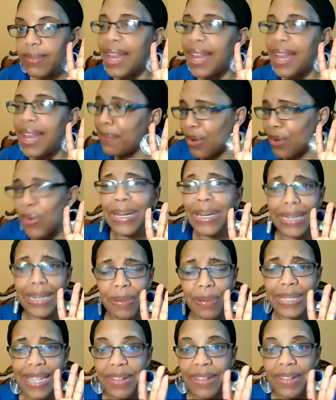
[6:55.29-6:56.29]
And I'm going to
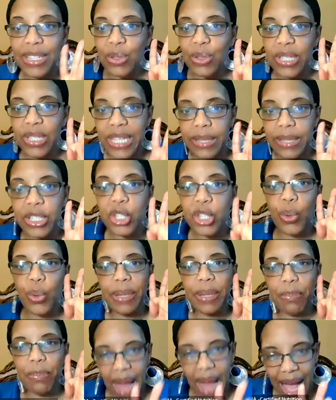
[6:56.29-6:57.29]
number seven. So
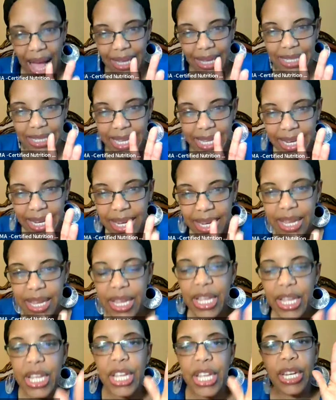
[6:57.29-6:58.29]
sunscreen blocks it.
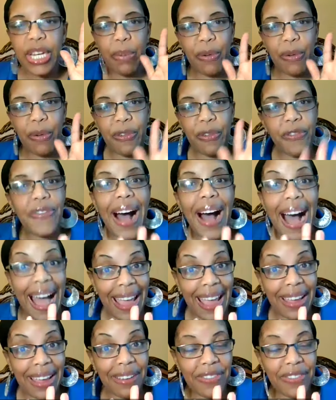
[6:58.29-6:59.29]
Number
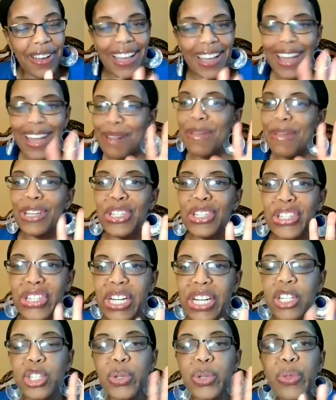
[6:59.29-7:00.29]
five, got to make
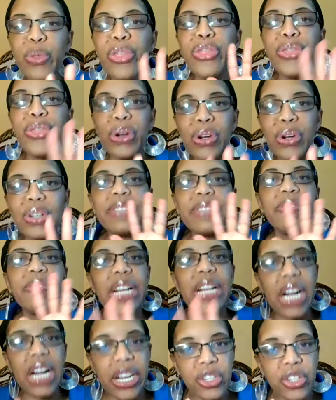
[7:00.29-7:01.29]
sure two thirds of
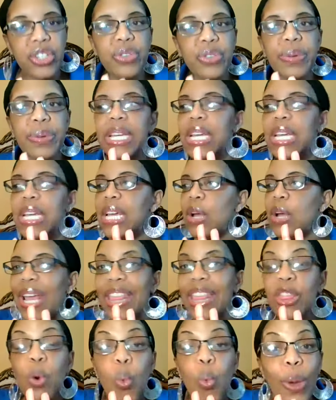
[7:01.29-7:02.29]
the country
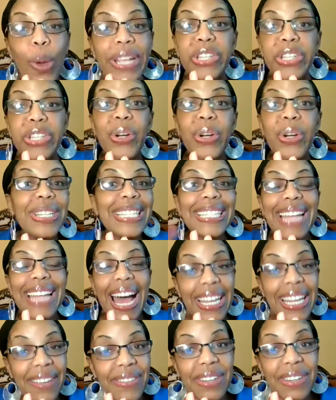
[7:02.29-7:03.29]
in the winter, it's
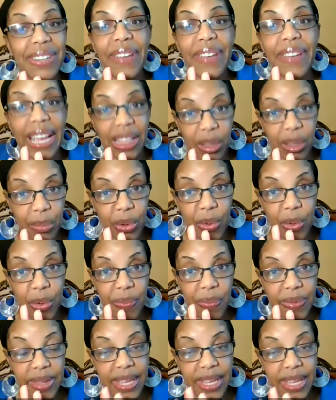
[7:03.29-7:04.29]
not even available.
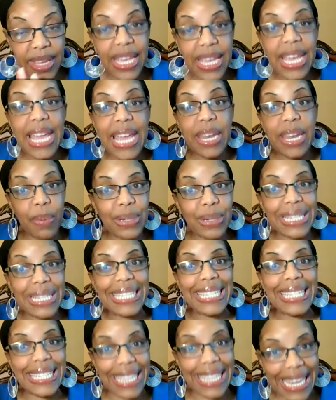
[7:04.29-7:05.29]
Number
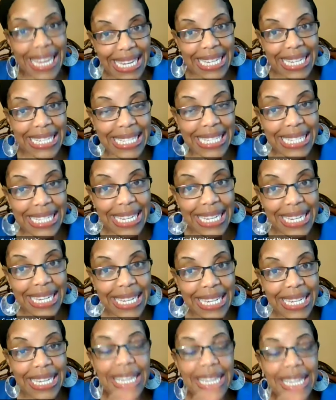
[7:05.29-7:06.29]
six,
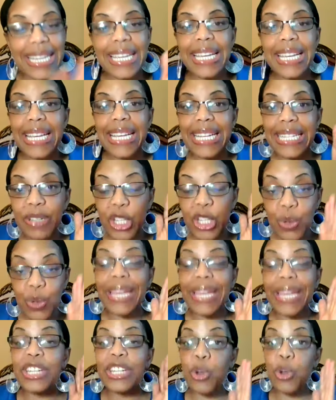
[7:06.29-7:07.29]

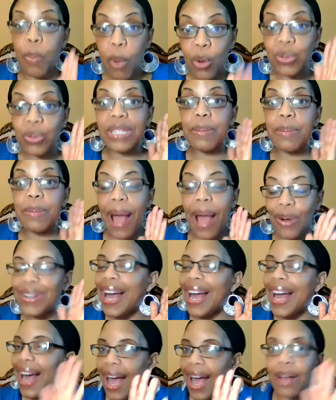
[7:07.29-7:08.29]
you get your most
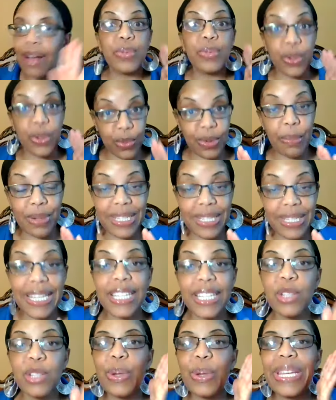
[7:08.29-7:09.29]
amount. Aha. So number
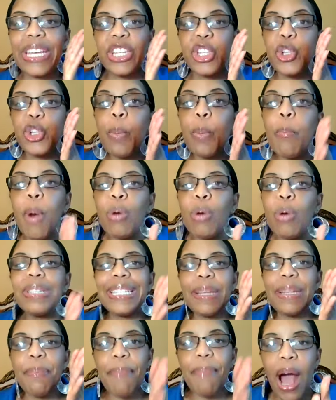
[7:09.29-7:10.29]
six, we get your
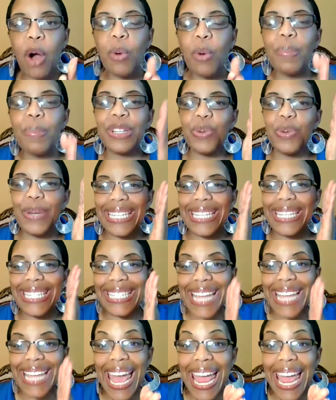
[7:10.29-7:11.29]
most amount between
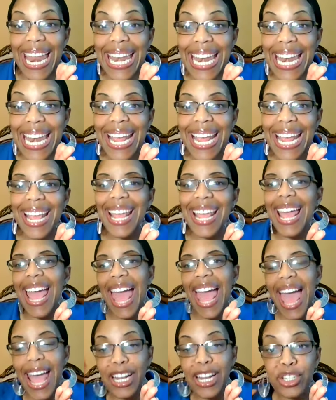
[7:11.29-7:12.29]
10
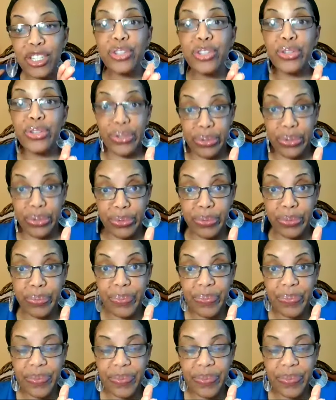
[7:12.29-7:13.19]
and two.